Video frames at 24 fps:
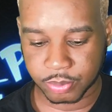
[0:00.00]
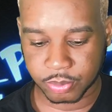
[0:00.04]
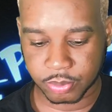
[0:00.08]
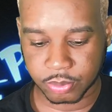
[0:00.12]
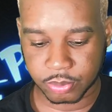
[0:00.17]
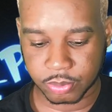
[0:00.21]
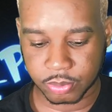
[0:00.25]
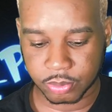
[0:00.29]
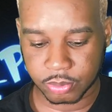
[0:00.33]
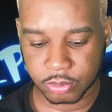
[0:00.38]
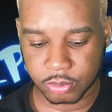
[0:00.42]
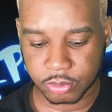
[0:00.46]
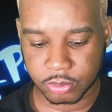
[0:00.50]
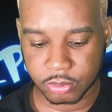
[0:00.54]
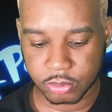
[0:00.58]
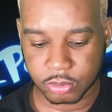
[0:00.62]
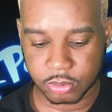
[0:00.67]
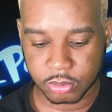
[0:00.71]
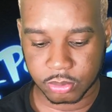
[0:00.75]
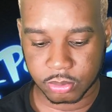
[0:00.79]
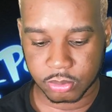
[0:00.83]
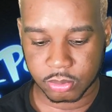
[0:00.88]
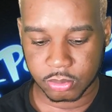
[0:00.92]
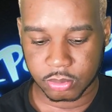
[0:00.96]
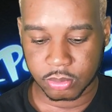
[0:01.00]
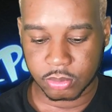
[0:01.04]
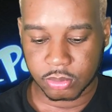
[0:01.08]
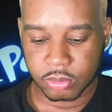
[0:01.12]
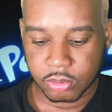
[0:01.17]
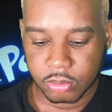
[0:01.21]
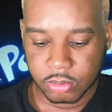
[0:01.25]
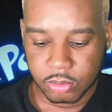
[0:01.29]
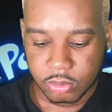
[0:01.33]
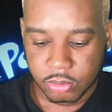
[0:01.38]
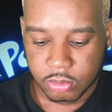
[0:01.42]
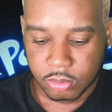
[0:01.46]

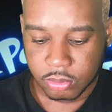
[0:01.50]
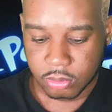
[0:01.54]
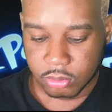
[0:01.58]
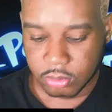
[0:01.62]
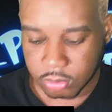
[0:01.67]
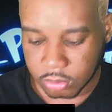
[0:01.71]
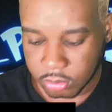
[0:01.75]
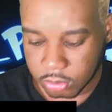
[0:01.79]
(silence)